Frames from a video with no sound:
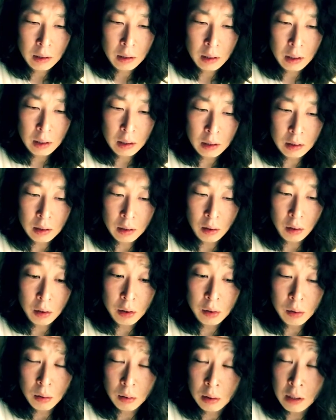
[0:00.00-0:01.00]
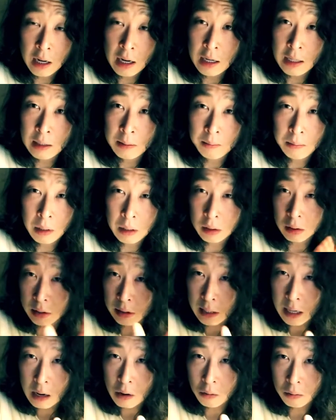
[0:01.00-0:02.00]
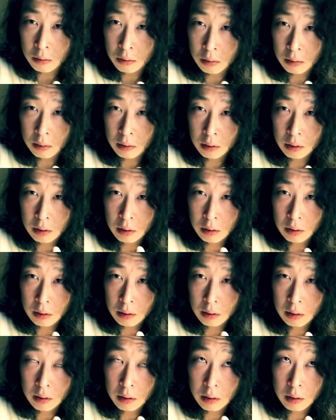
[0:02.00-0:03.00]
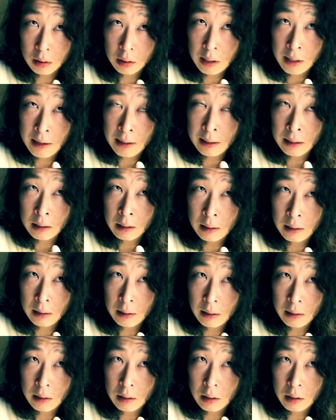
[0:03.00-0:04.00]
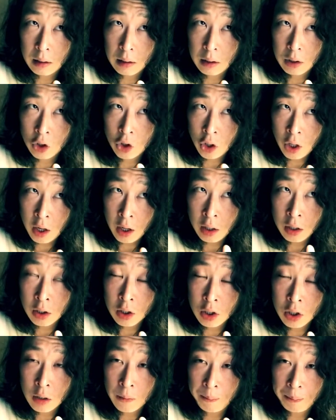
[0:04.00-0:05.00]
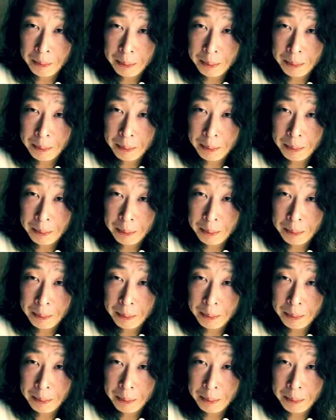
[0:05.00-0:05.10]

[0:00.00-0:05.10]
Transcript: And also time, the sound can change